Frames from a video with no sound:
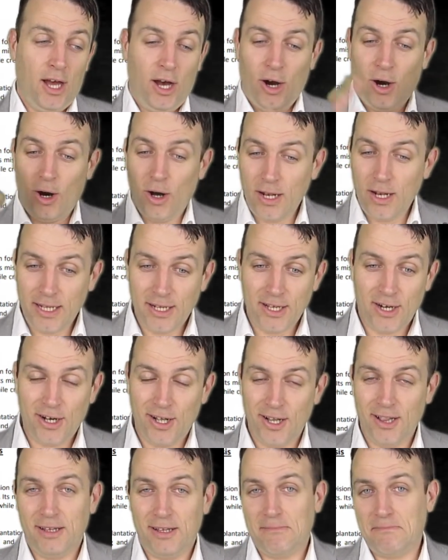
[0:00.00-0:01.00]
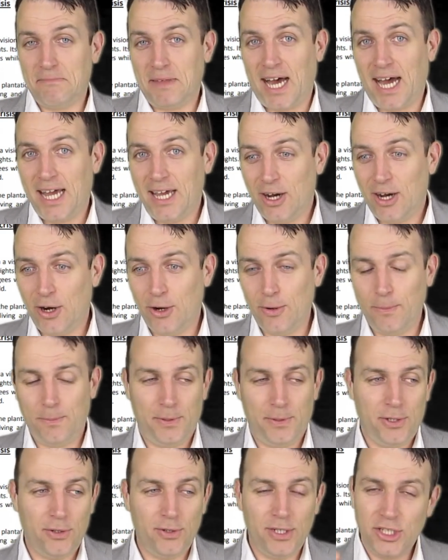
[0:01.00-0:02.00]
All in all, I
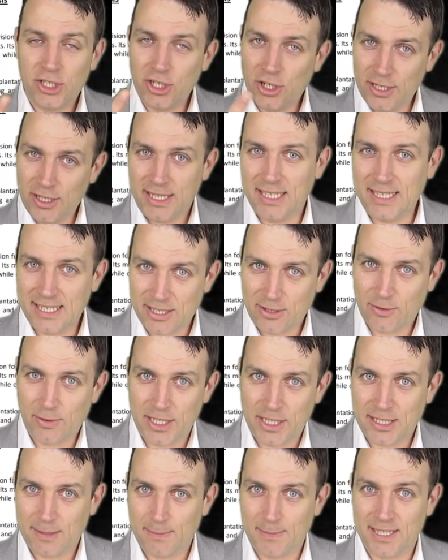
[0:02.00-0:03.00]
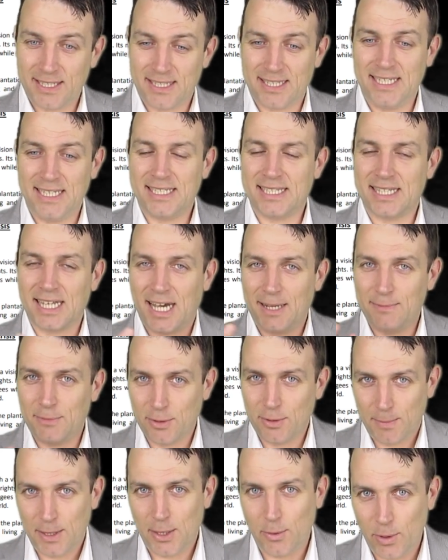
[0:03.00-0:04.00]
hope you enjoy this Christmas. It's time
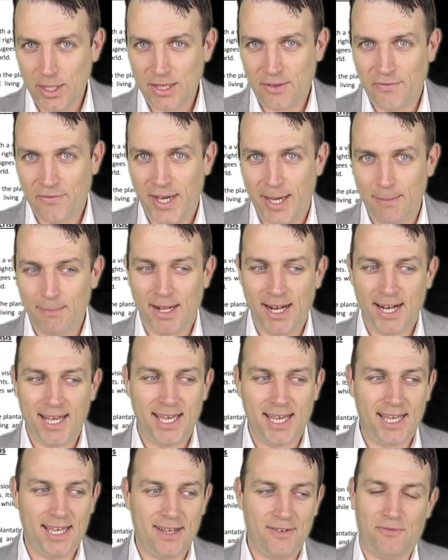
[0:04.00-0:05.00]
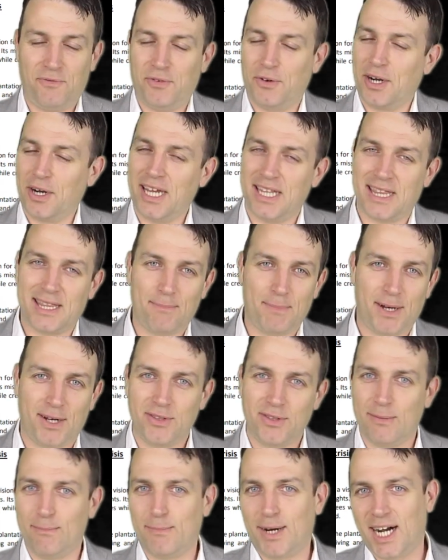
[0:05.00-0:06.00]
to be with family, forget
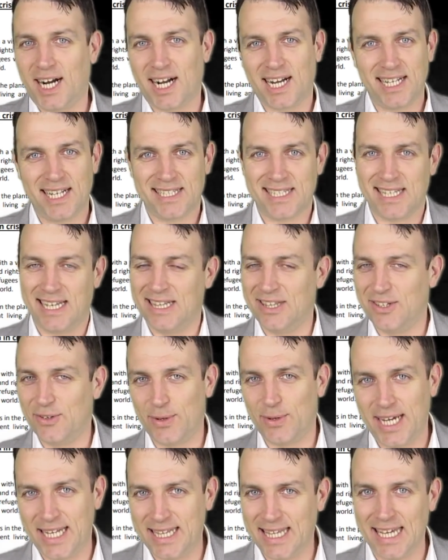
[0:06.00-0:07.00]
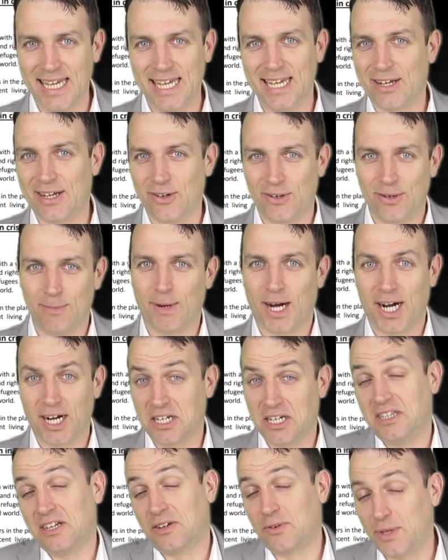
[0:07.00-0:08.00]
about the markets and the red ink on
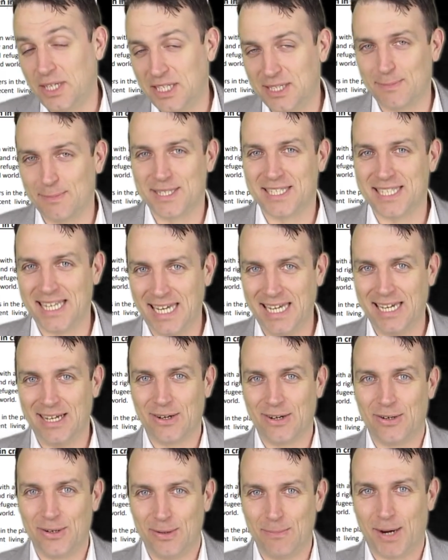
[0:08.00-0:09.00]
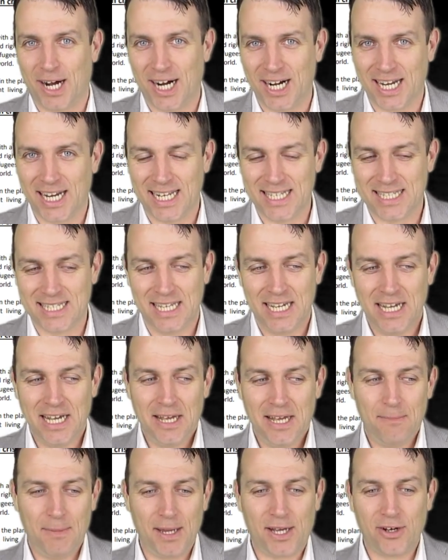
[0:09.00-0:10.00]
the Christmas ink on markets,
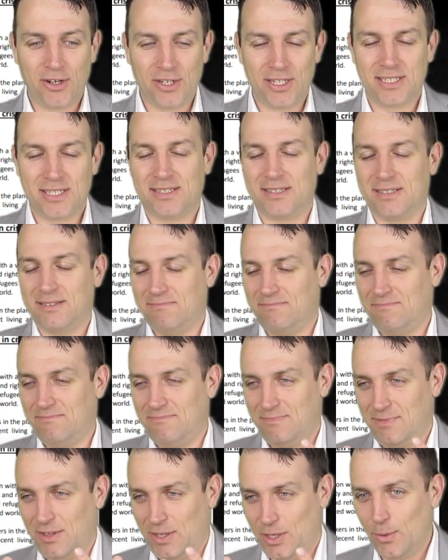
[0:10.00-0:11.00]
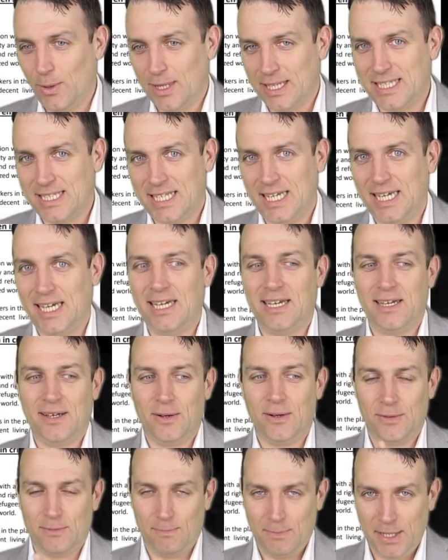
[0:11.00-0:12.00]
because you will see,
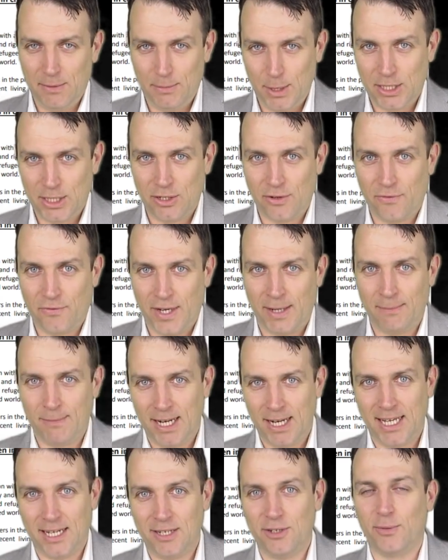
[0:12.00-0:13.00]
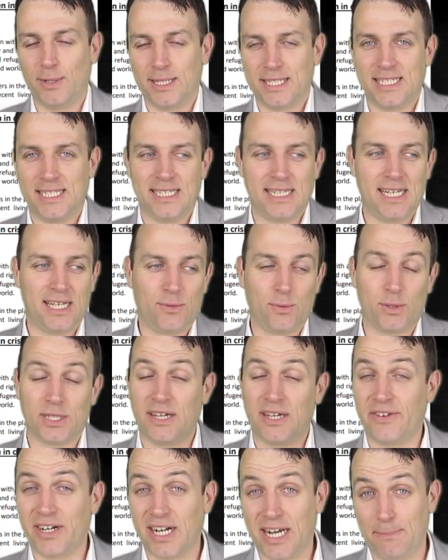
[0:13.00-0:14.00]
be with your family, and you will see that
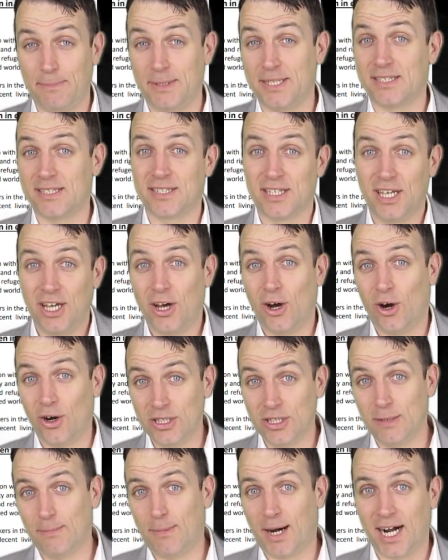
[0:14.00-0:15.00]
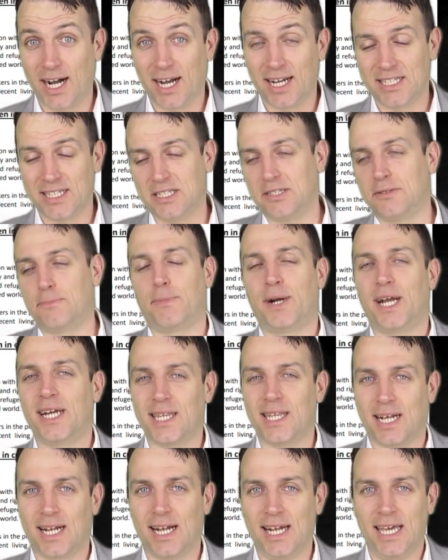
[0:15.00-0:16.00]
whatever happens on the markets, it's
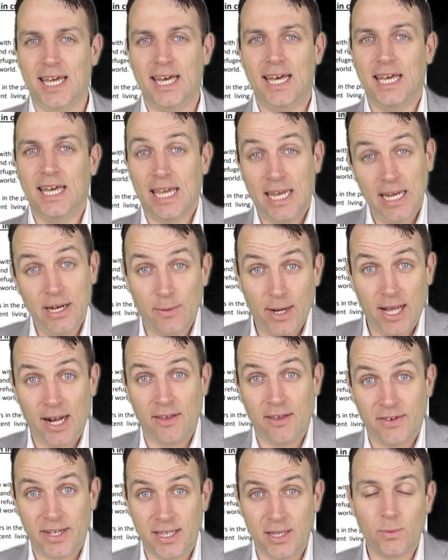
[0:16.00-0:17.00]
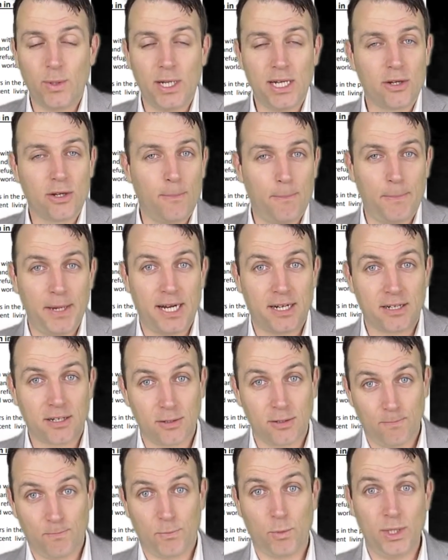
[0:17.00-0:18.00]
practically irrelevant when
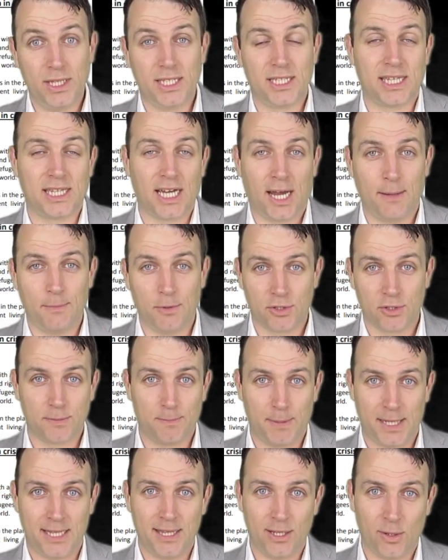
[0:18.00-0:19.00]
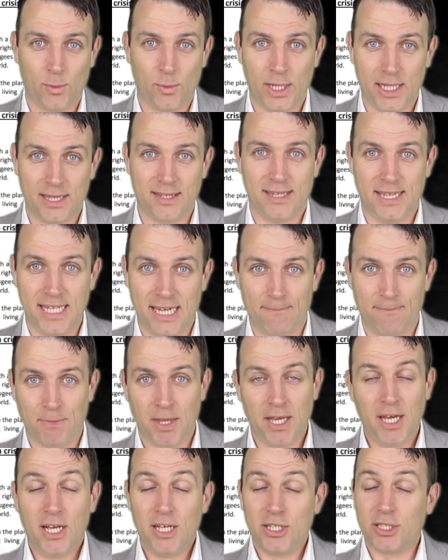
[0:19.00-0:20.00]
compared with the time you're spending with them.
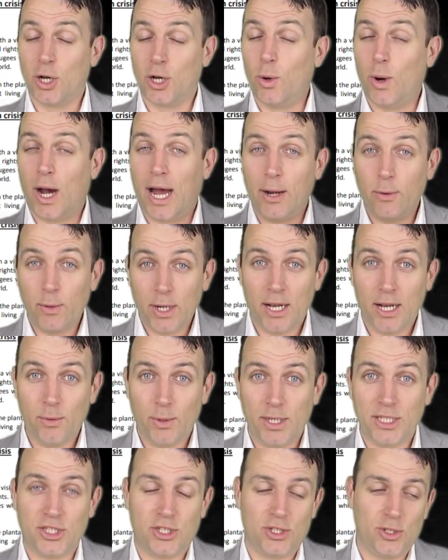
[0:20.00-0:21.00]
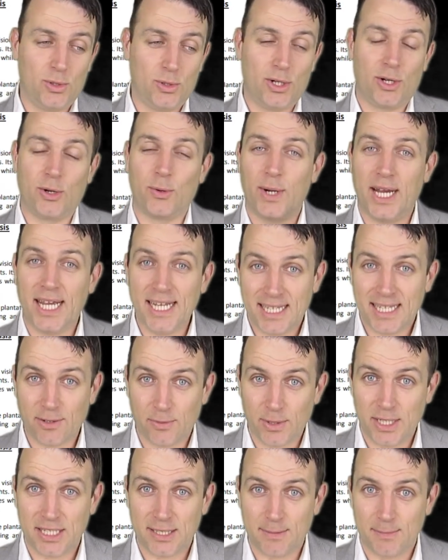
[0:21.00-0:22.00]
So I really wish you a great
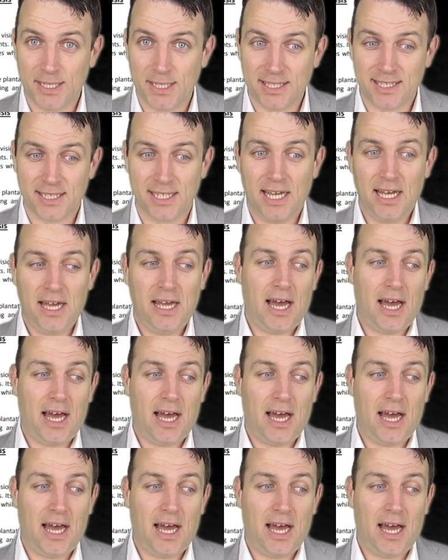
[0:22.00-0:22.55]
Christmas.